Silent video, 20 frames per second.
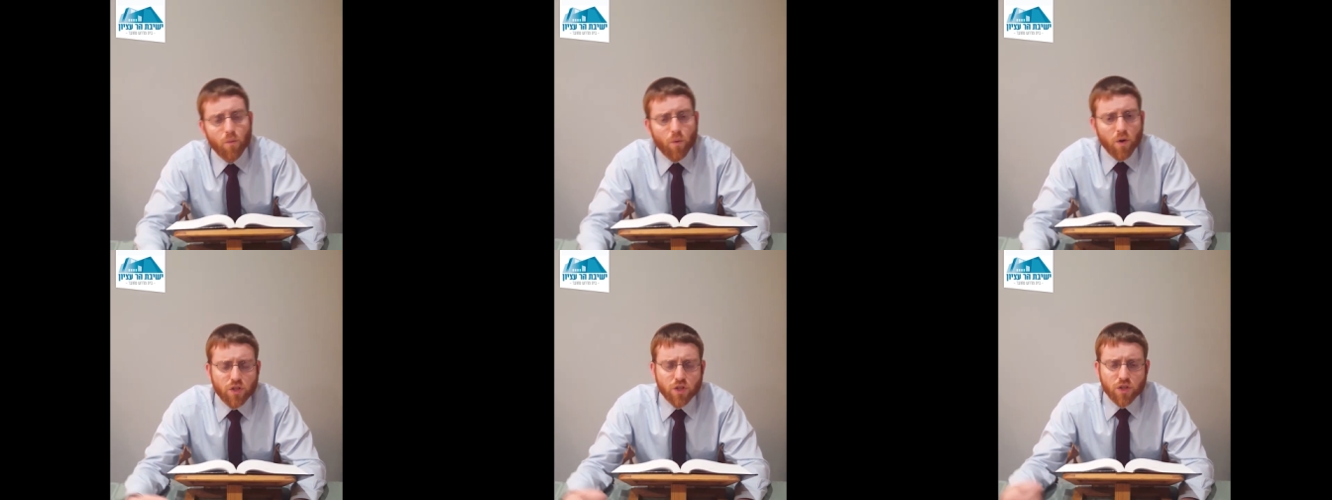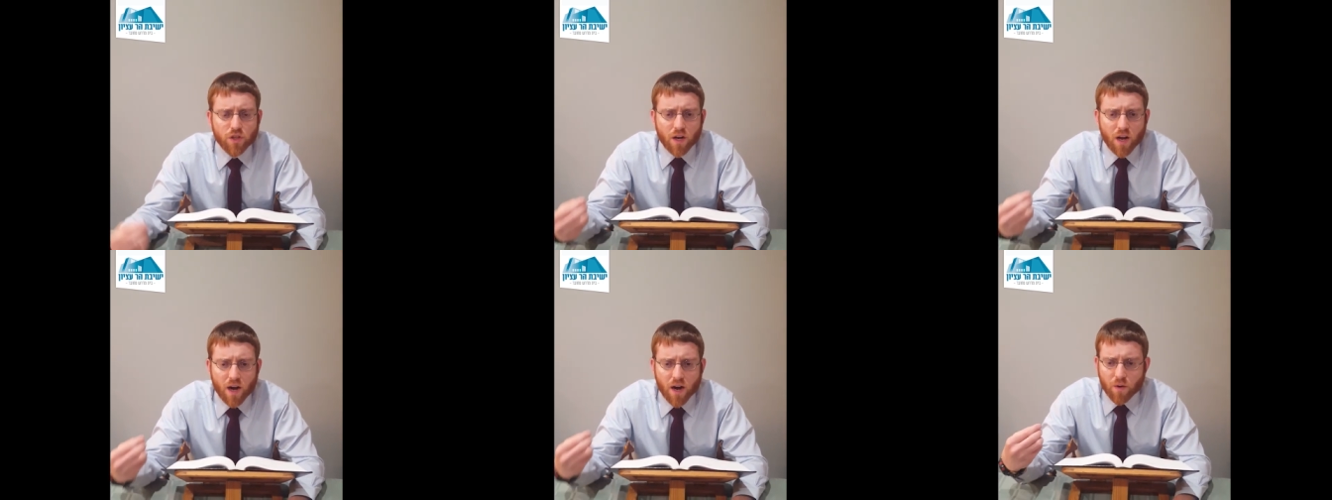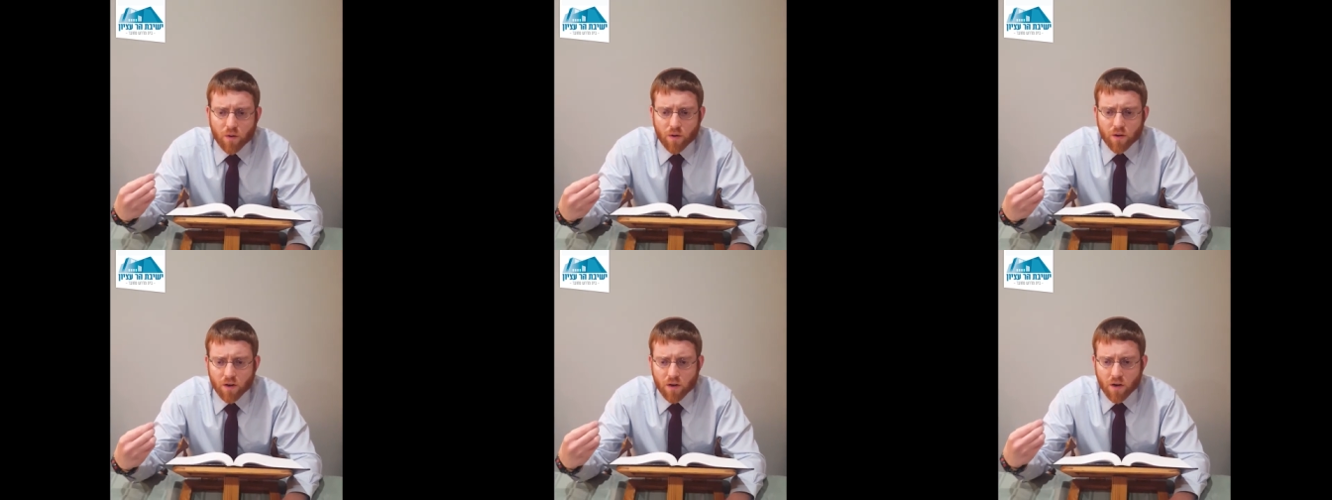What should
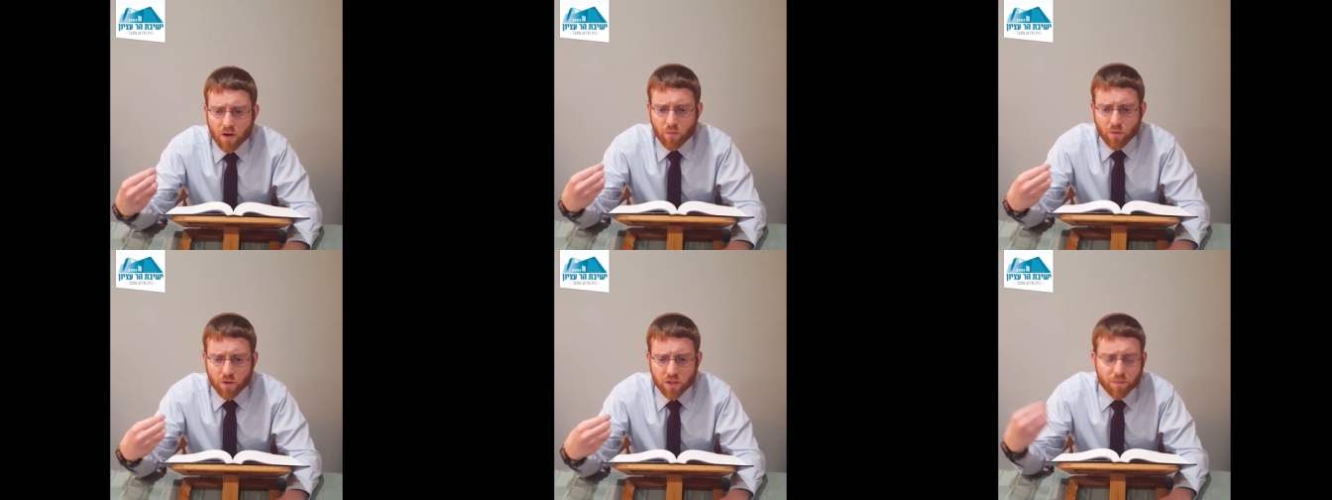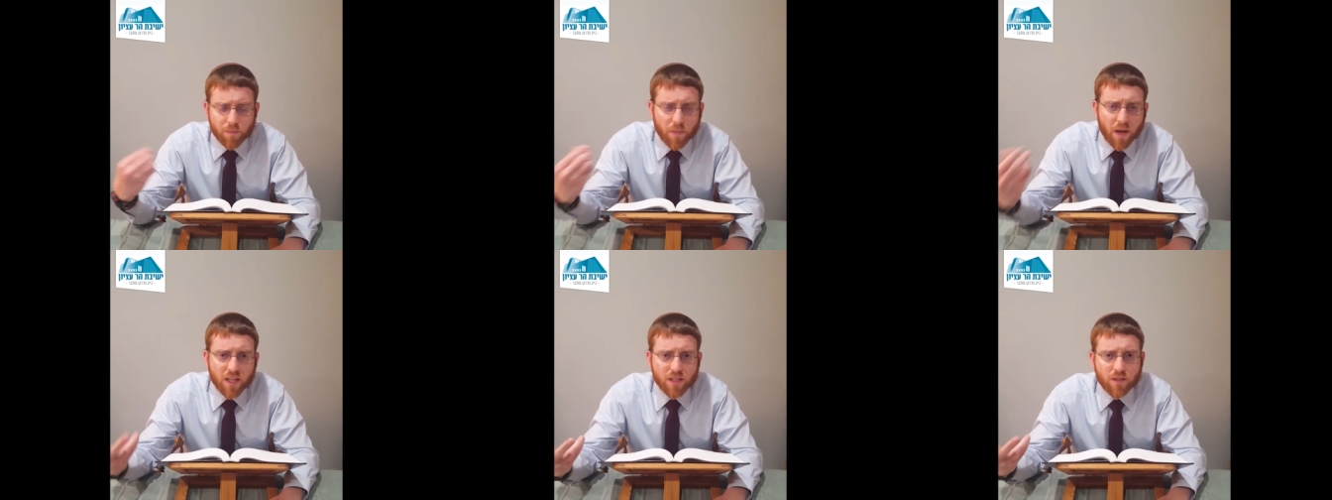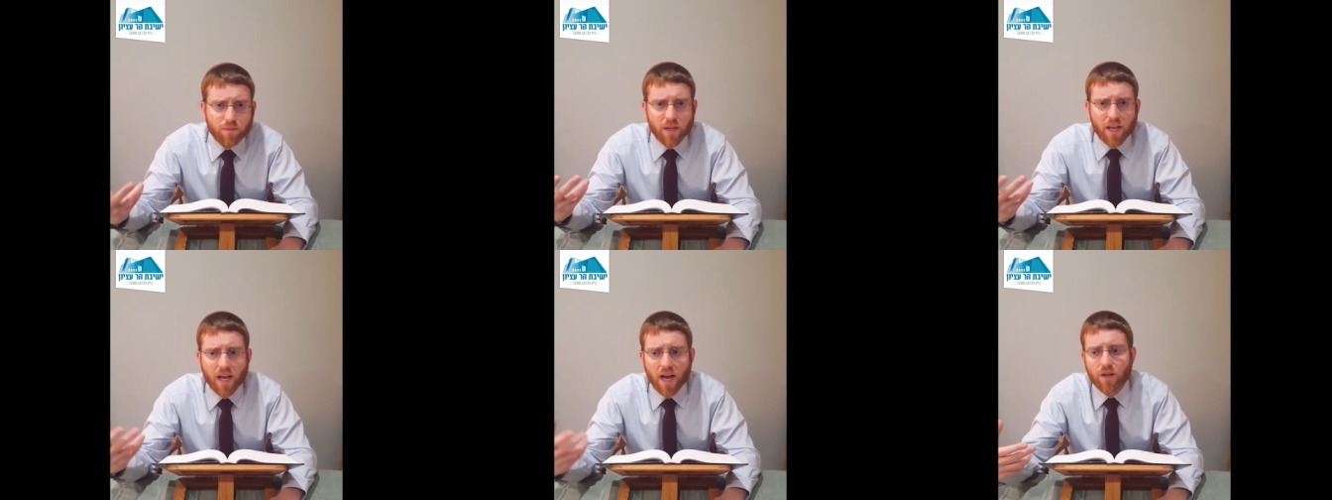our
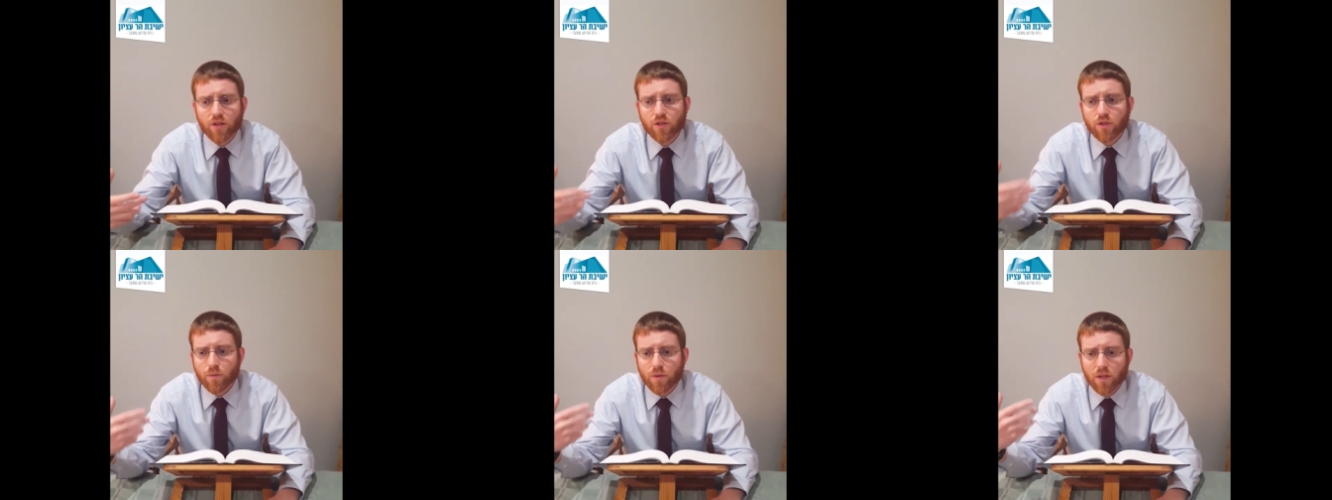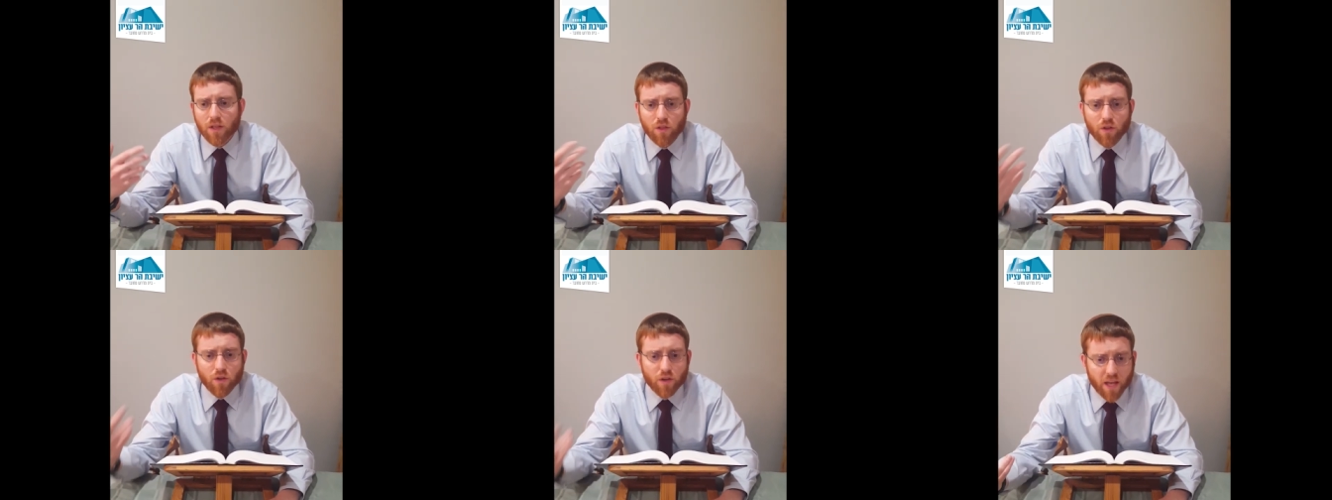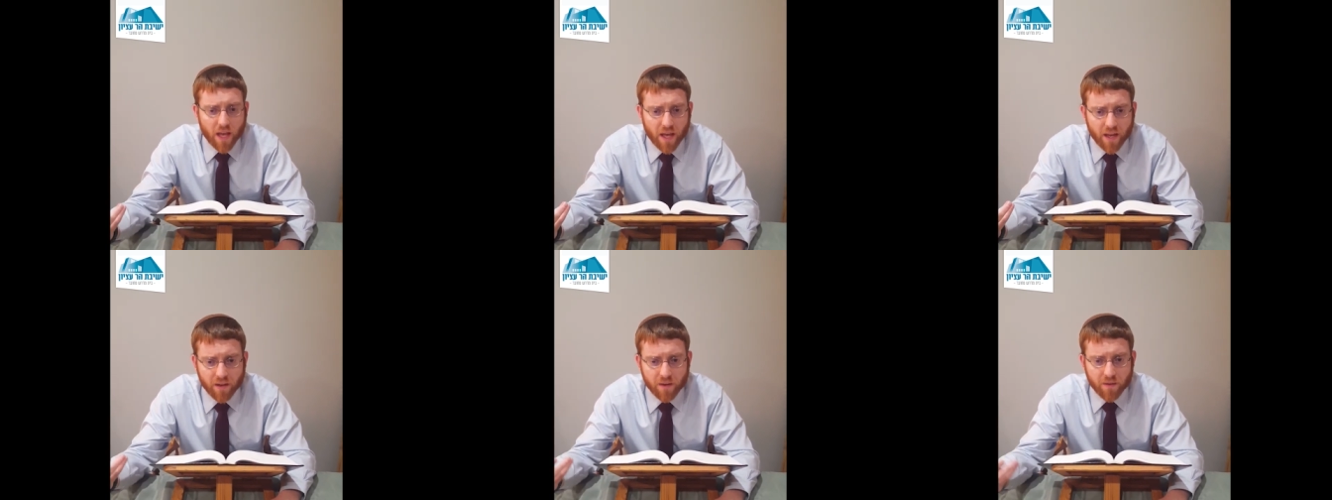response be? How should we
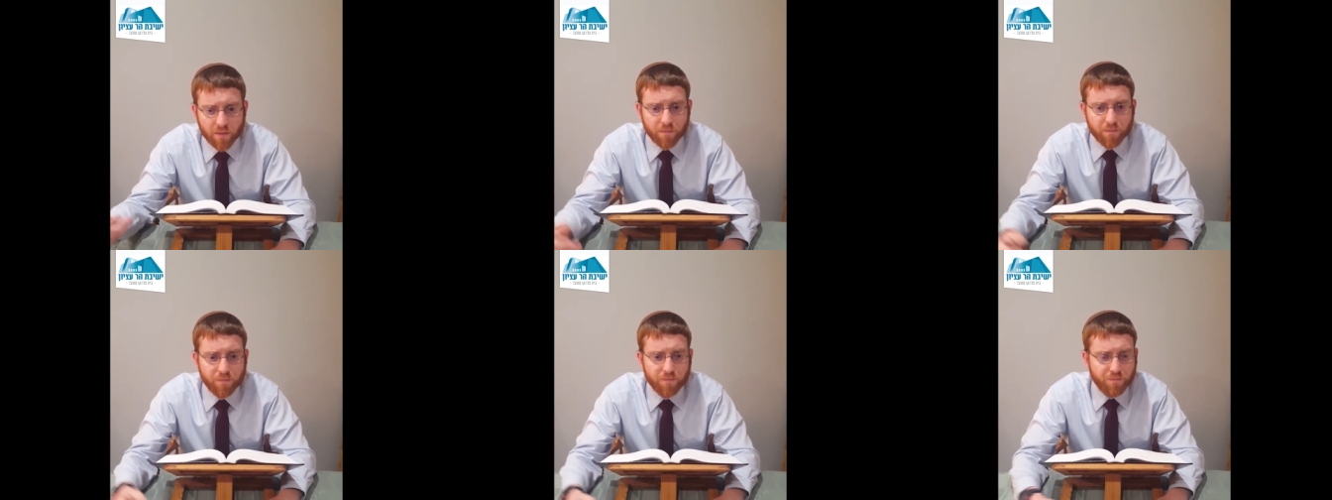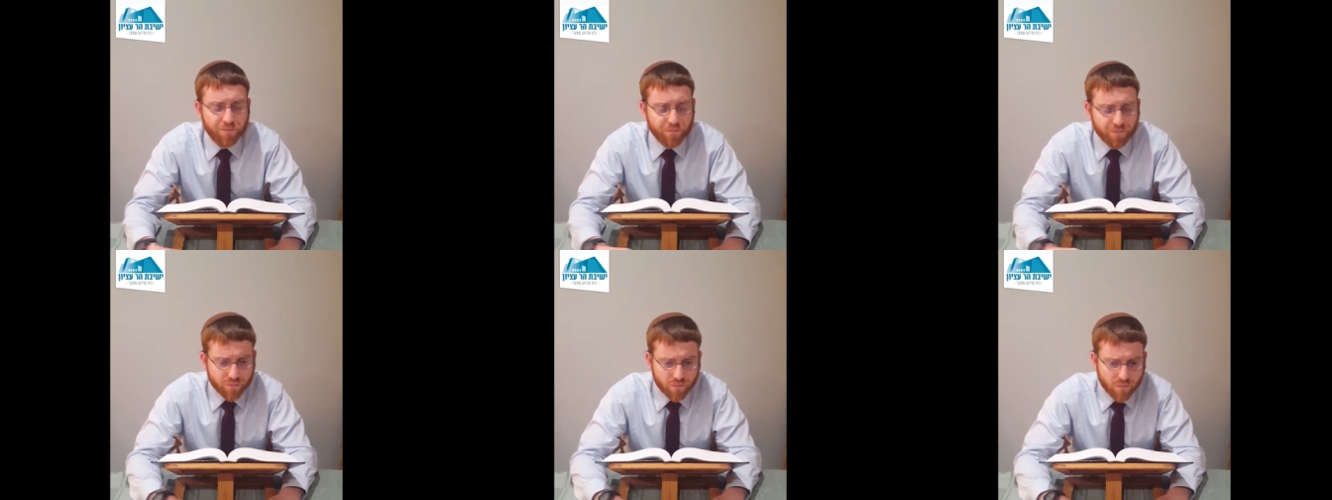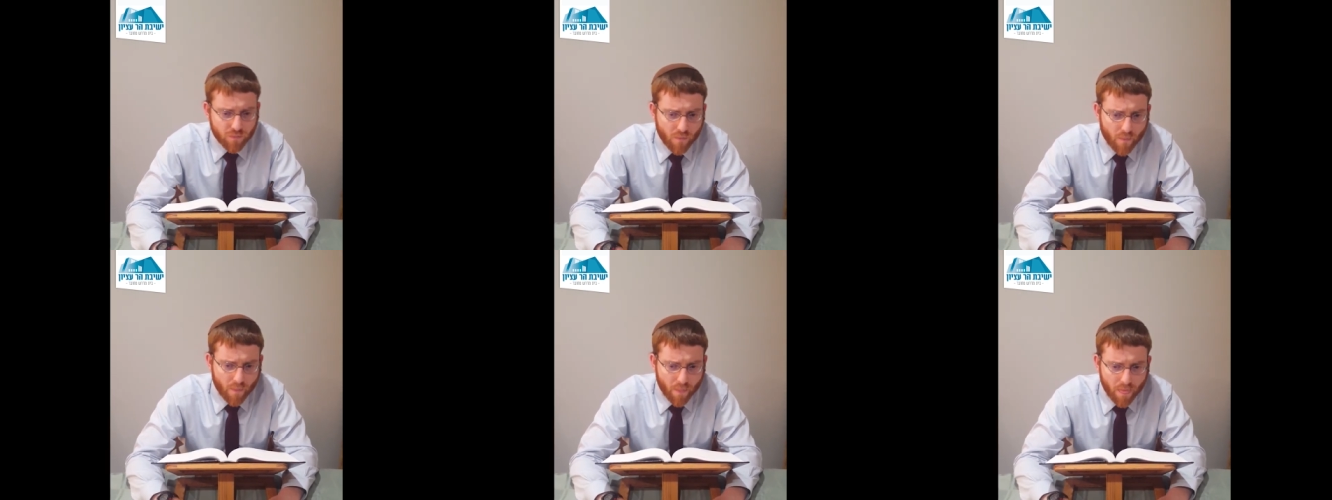look at
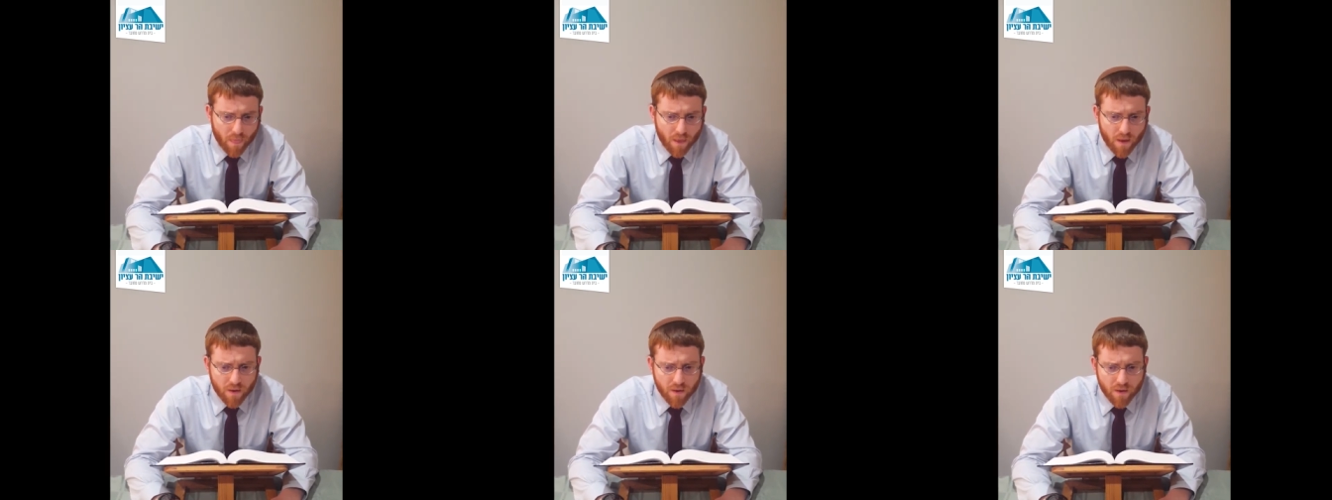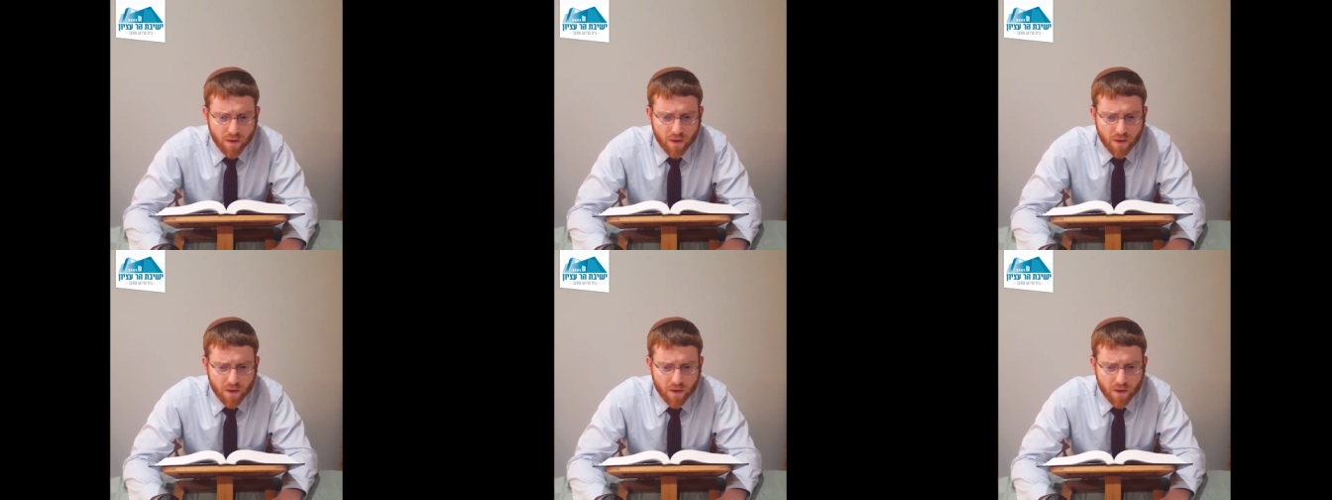it?